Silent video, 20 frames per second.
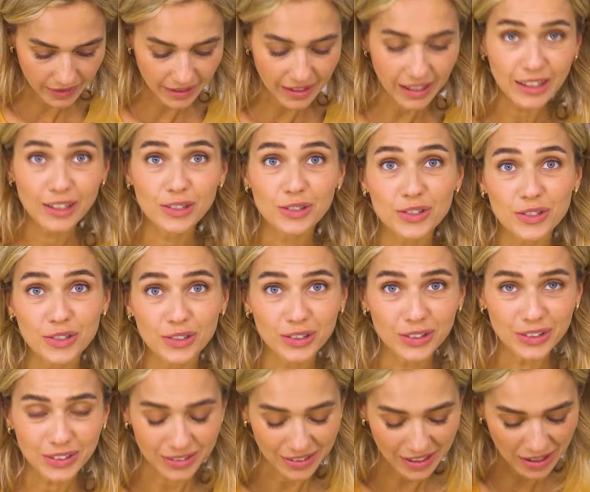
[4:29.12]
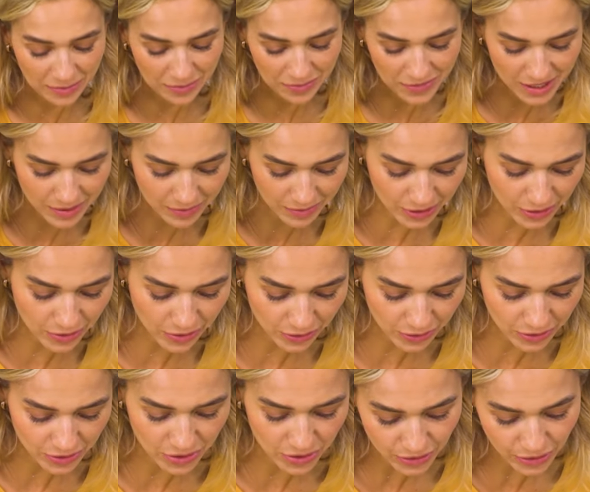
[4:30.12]
That looks good. I'm simply going
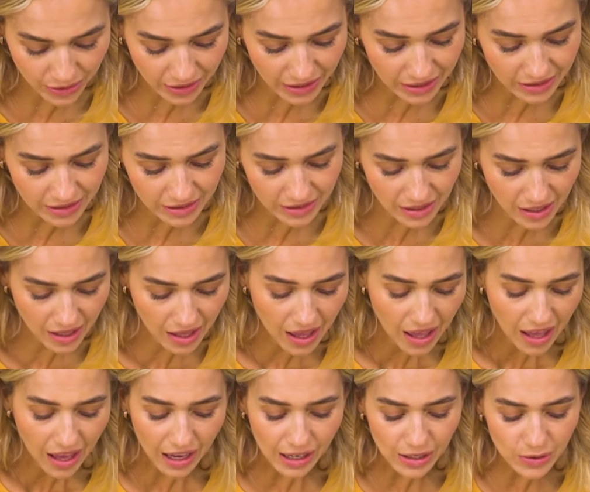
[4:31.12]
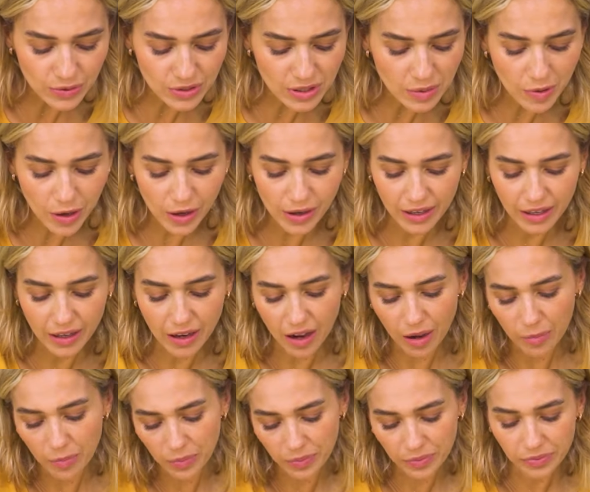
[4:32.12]
to stir it. I use about a
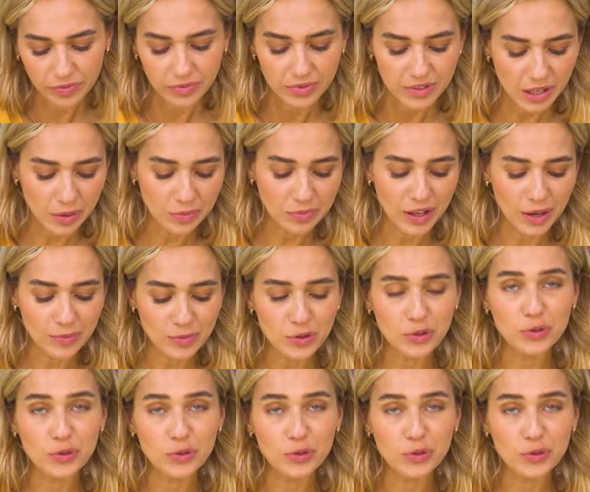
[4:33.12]
cup, sometimes